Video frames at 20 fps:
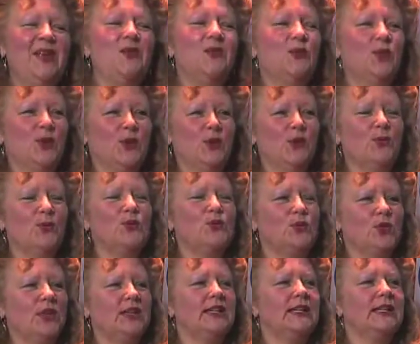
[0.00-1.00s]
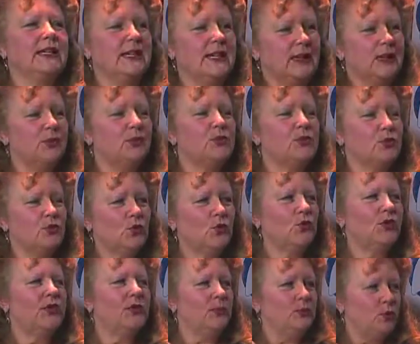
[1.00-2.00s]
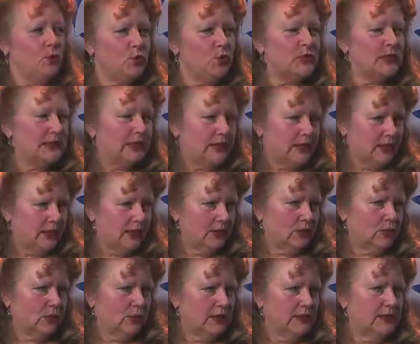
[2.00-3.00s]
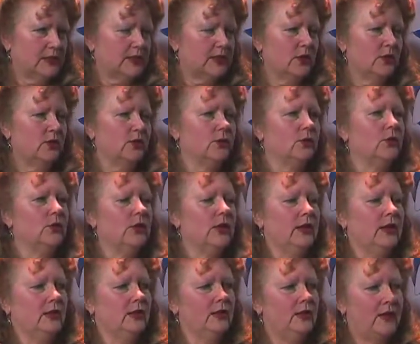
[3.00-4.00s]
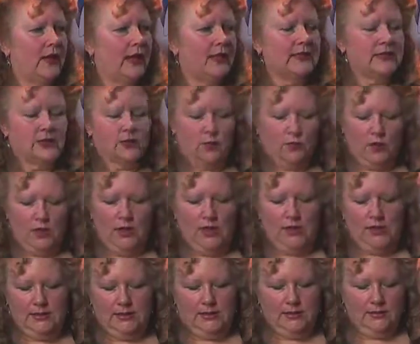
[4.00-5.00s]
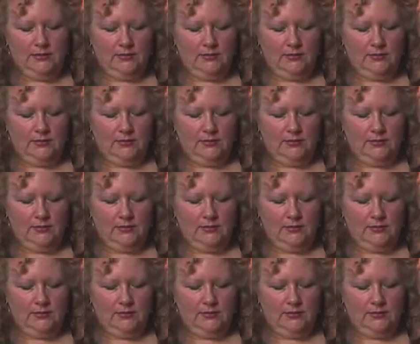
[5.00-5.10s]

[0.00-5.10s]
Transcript: We're trying to cut petroleum use in the country. So that's what